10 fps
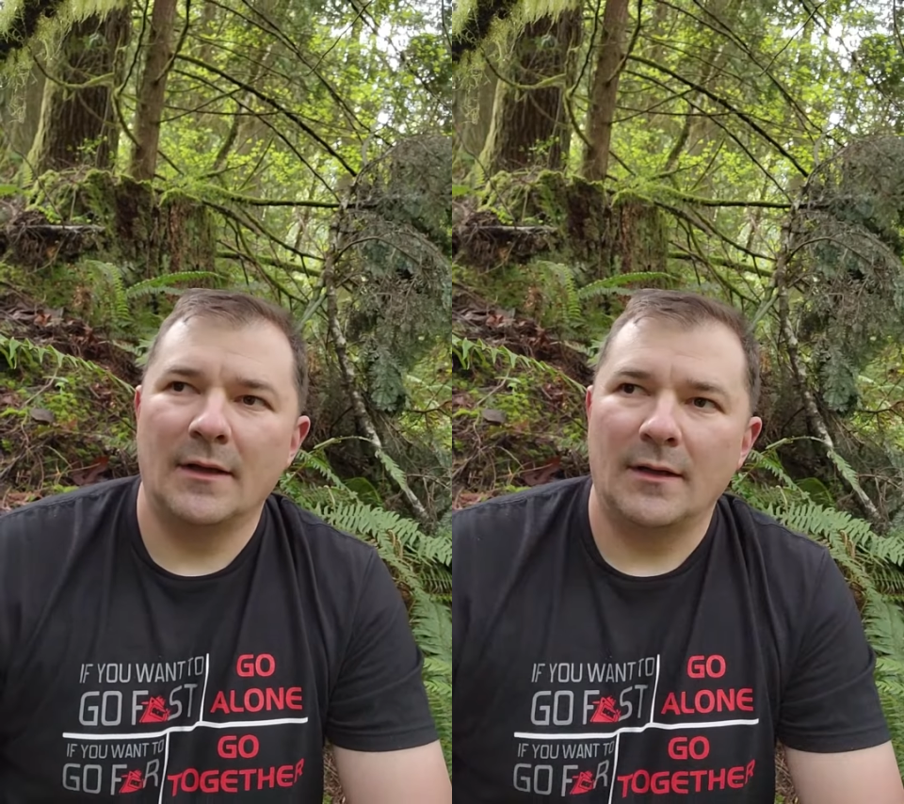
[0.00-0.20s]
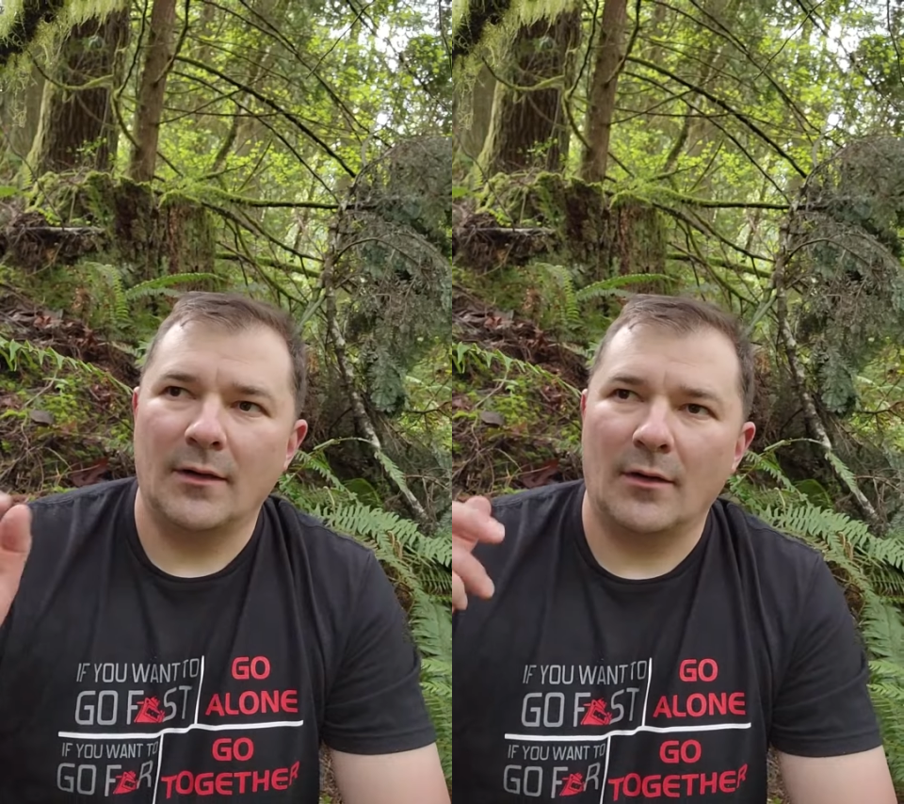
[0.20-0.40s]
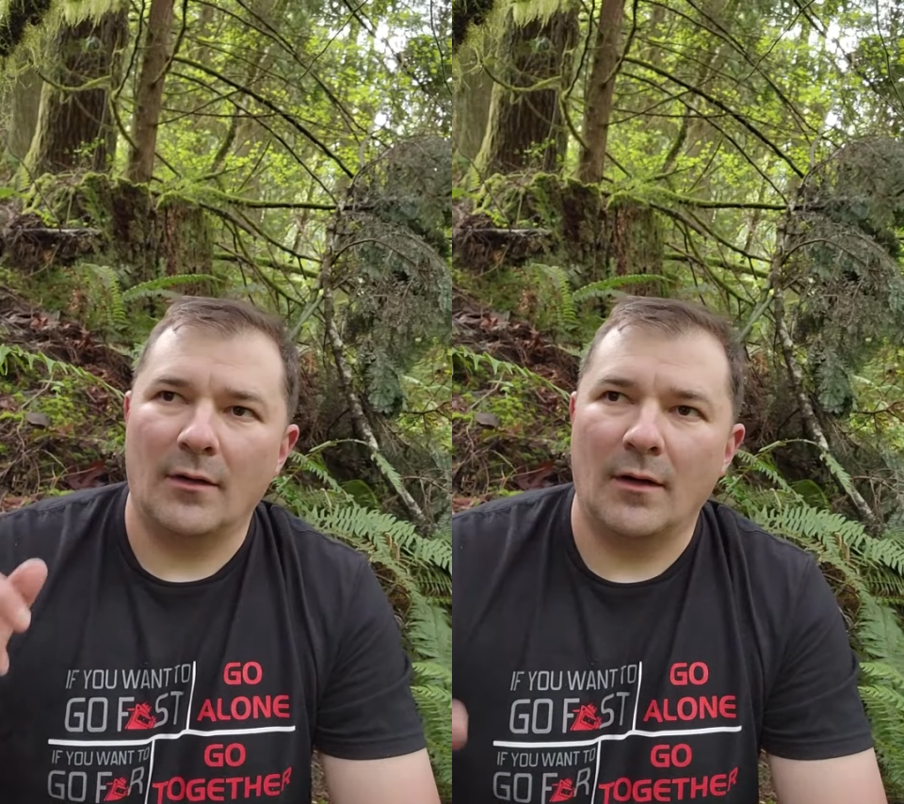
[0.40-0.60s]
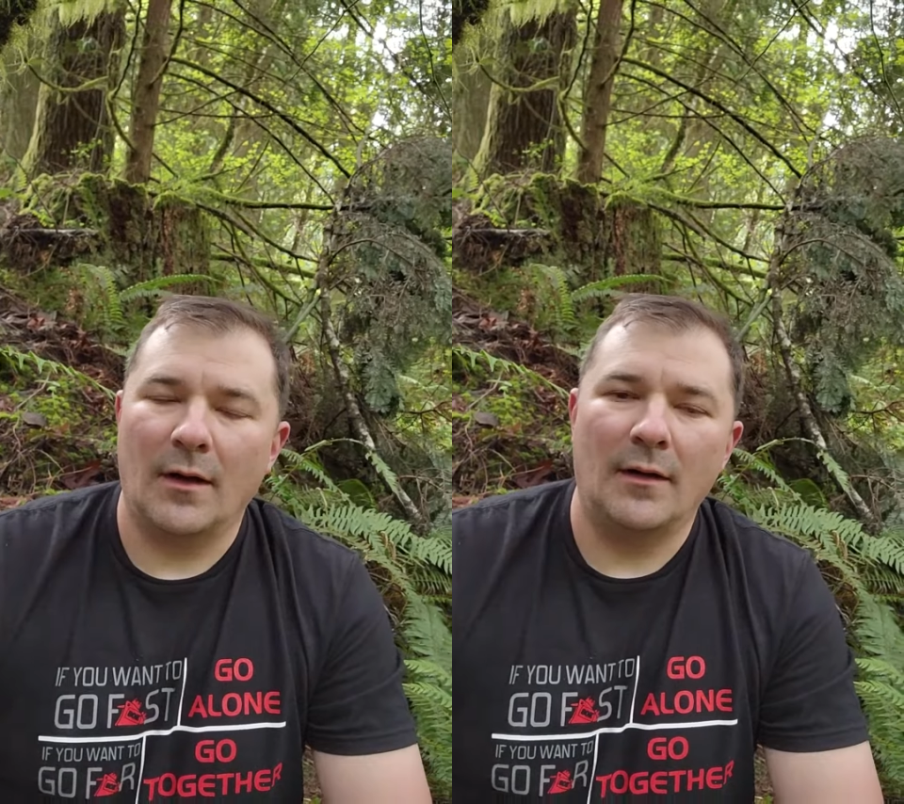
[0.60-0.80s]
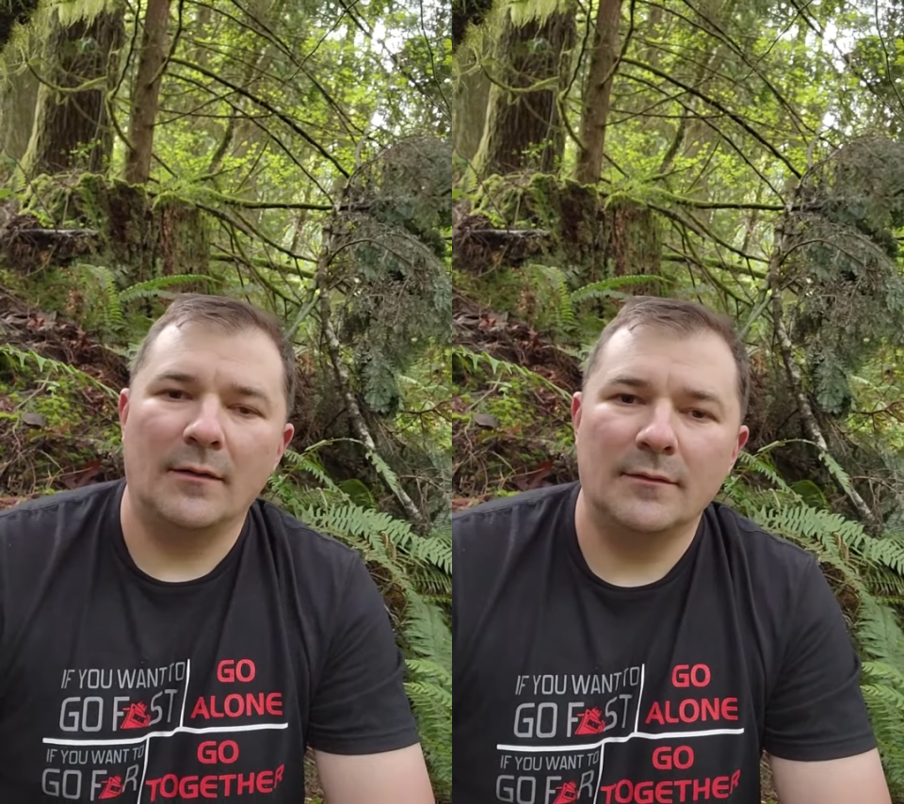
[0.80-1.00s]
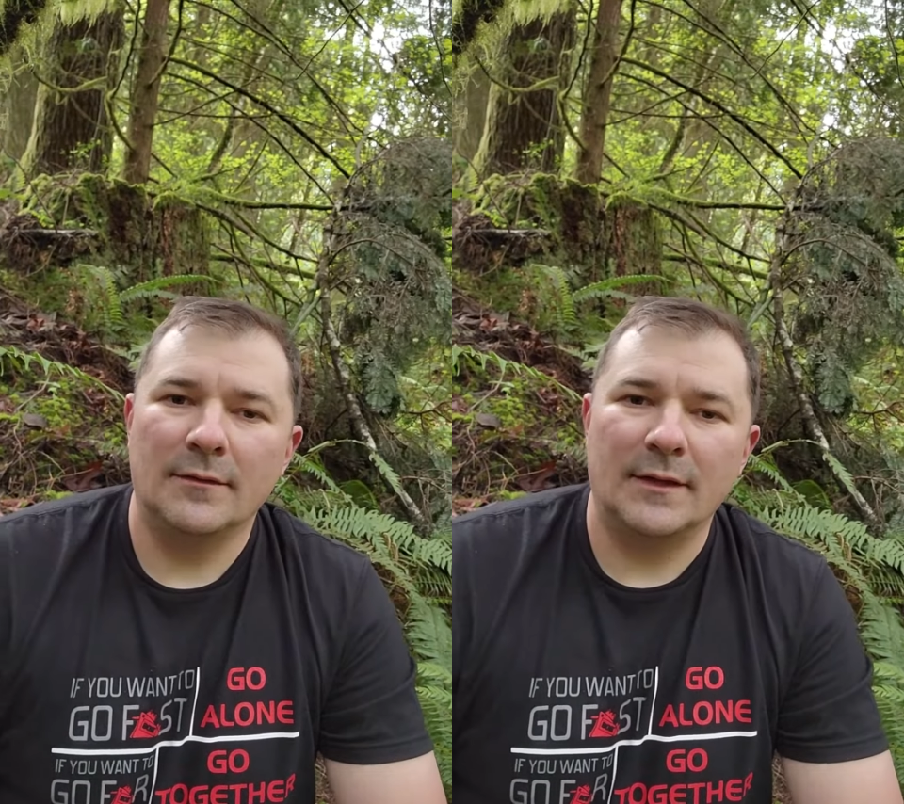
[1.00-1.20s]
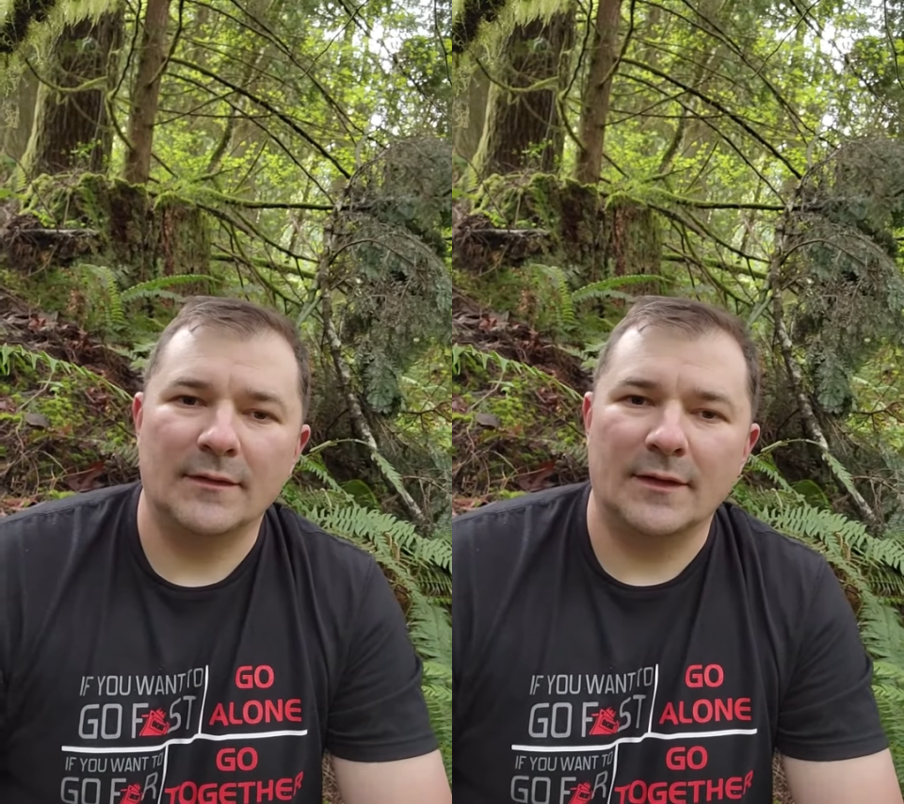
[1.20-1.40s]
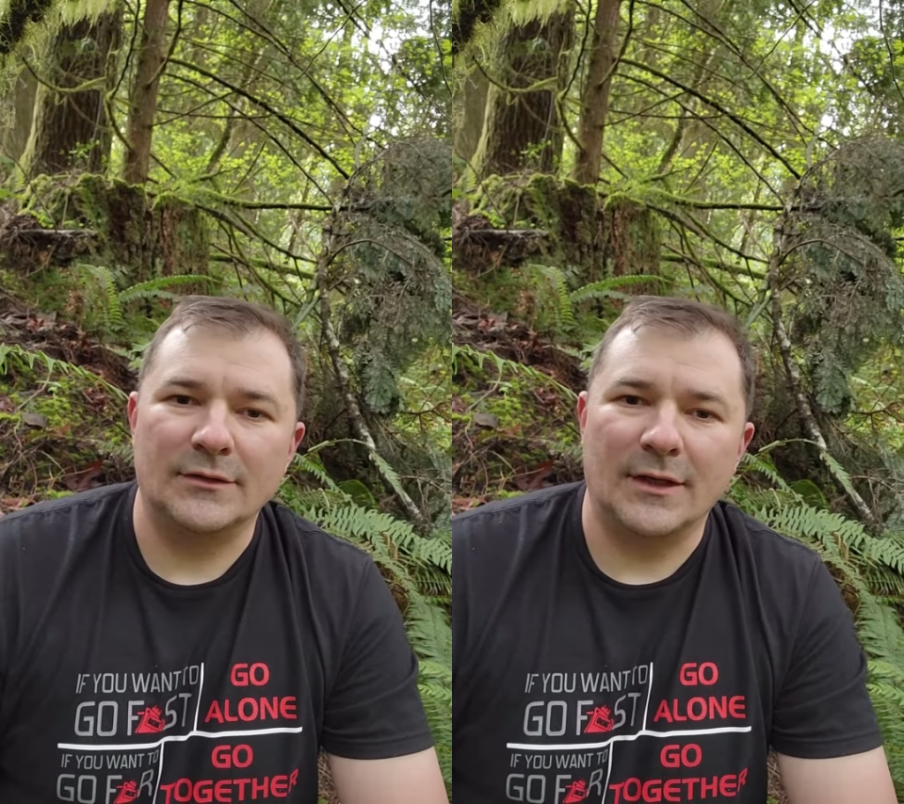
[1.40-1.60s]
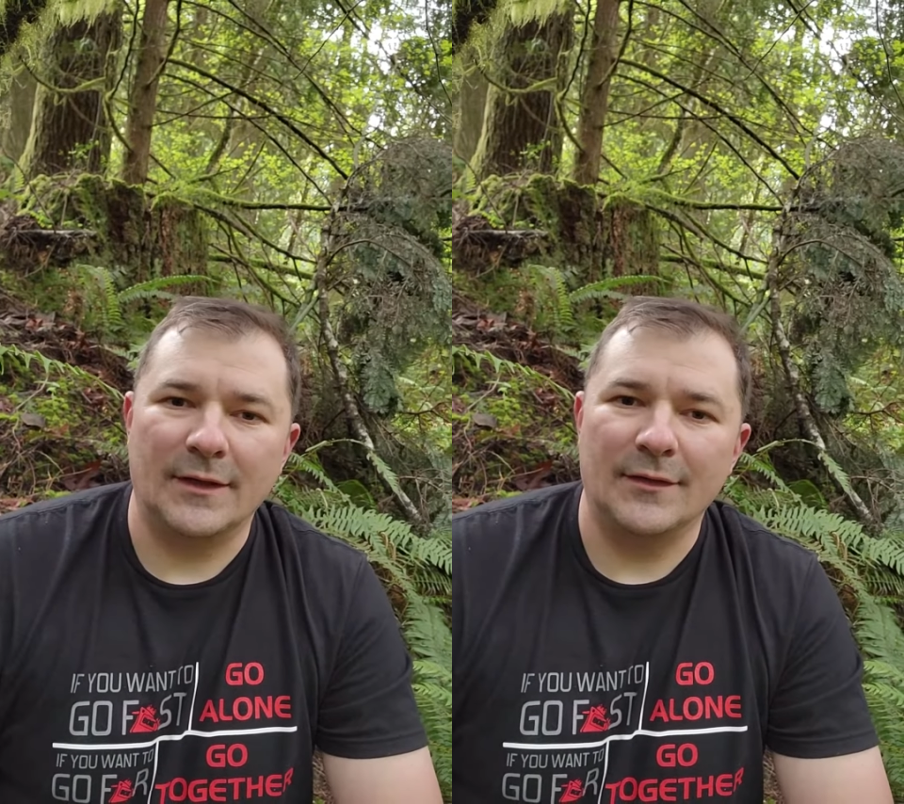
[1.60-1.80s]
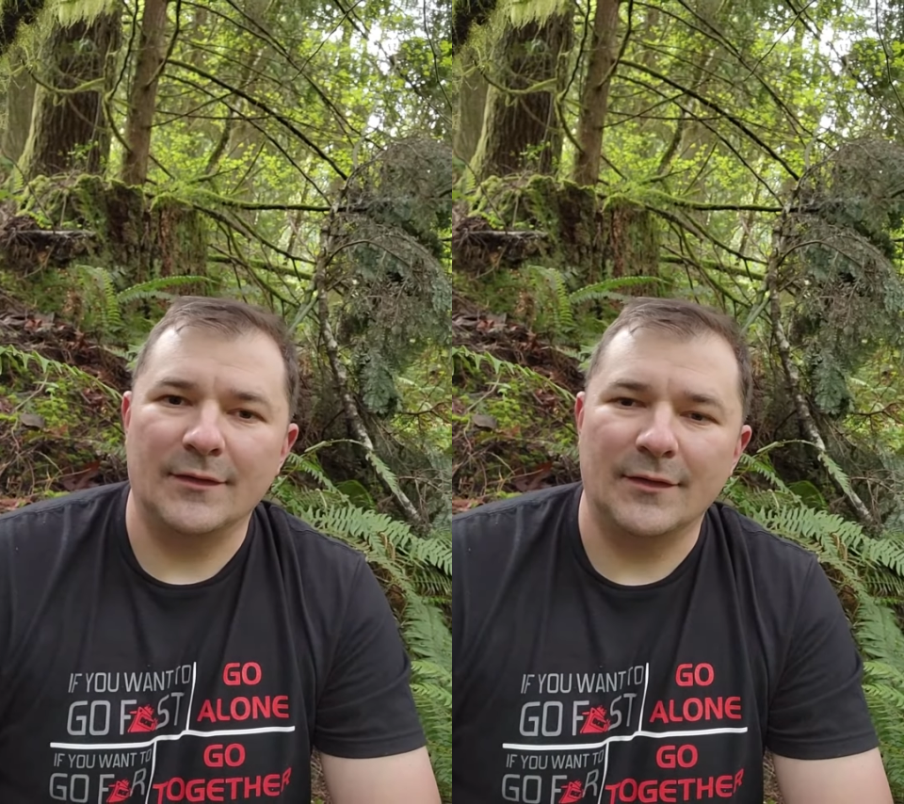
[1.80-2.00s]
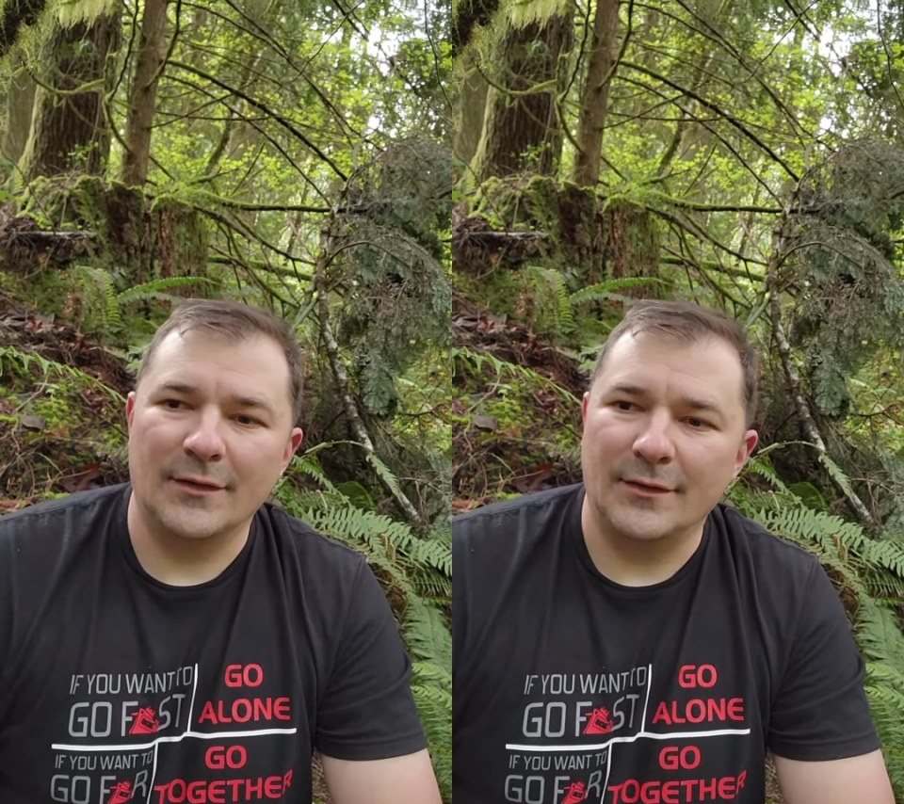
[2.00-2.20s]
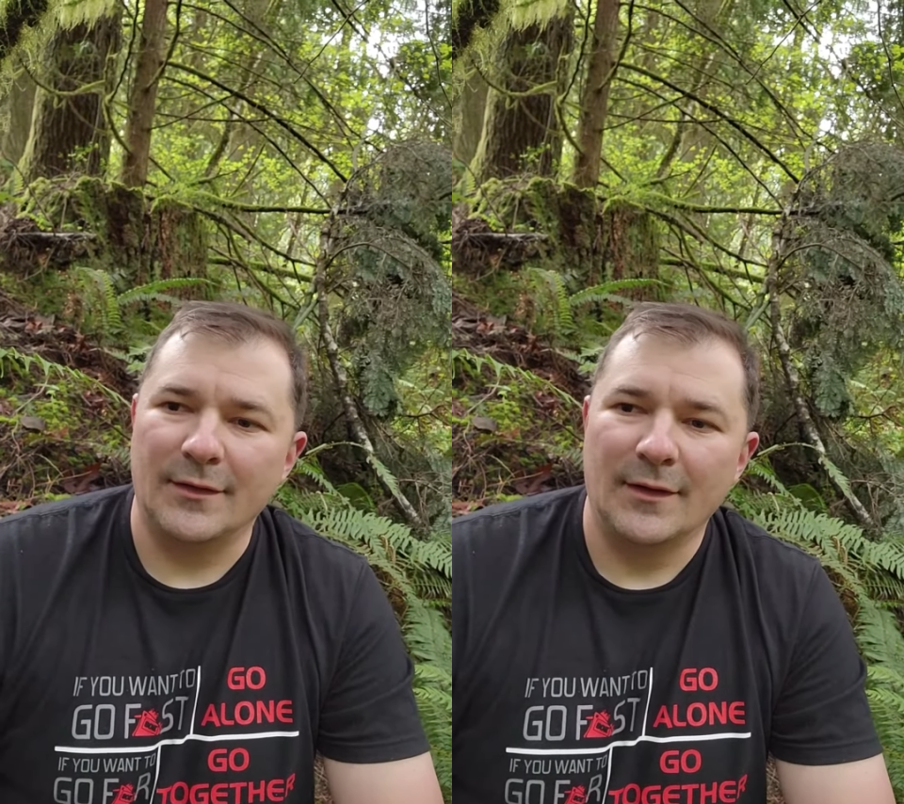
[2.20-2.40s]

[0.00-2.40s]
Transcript: your things like chickens and